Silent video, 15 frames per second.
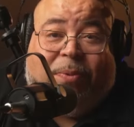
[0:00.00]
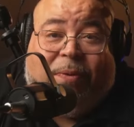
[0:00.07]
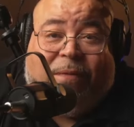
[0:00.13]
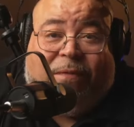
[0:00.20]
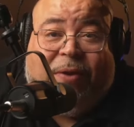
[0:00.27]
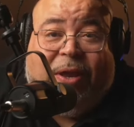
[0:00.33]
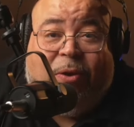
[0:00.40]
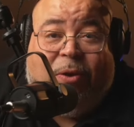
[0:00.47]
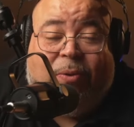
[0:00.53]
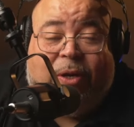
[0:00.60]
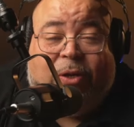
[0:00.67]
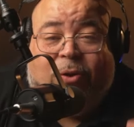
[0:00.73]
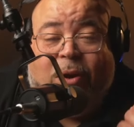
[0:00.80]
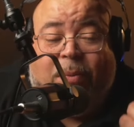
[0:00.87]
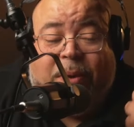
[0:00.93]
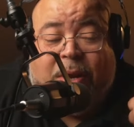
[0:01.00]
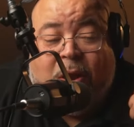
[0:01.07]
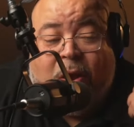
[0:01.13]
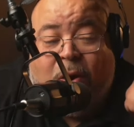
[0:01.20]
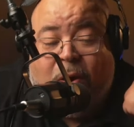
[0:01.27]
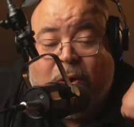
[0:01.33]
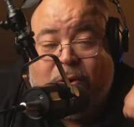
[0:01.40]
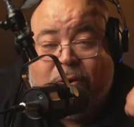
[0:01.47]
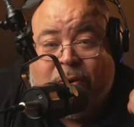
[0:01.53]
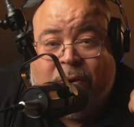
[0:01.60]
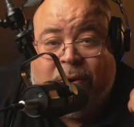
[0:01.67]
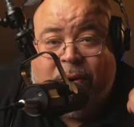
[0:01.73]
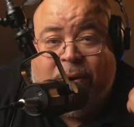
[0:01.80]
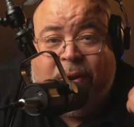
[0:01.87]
of field, it's going to be harder